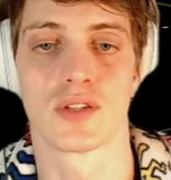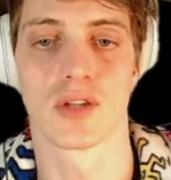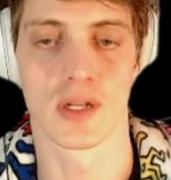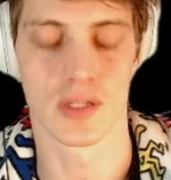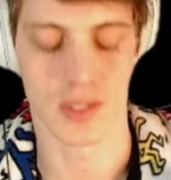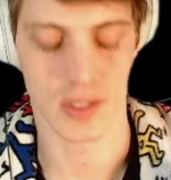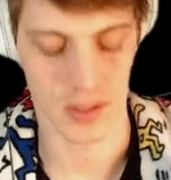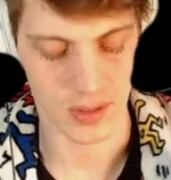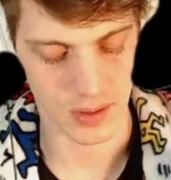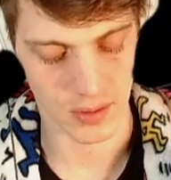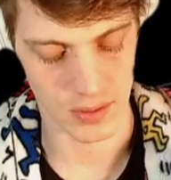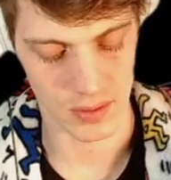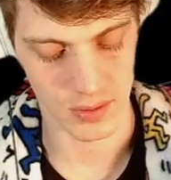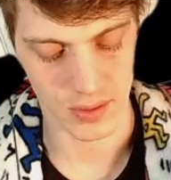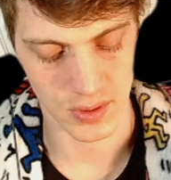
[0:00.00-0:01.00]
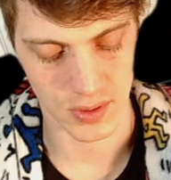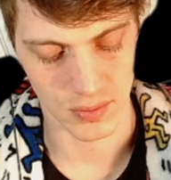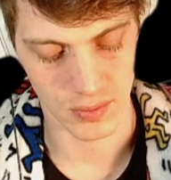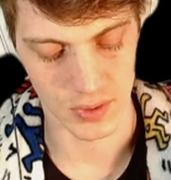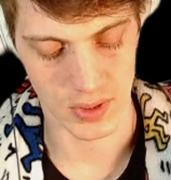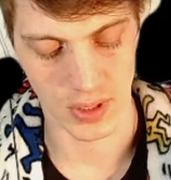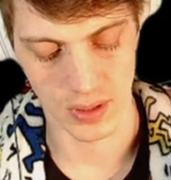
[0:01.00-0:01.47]
& Johnson too, so
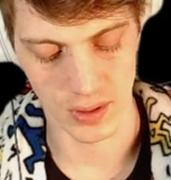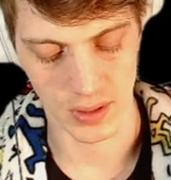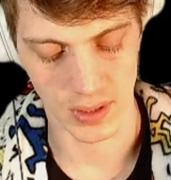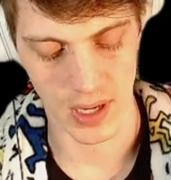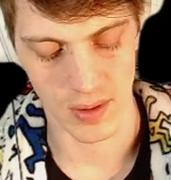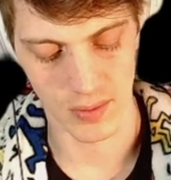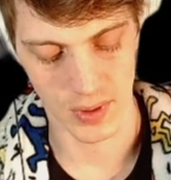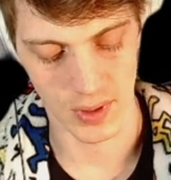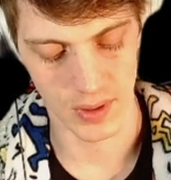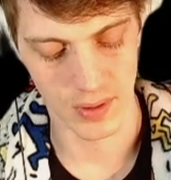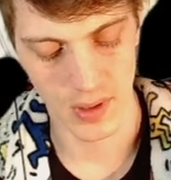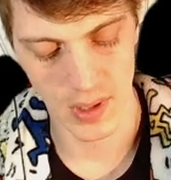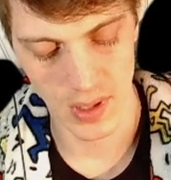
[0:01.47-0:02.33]
we'll take a look at that one.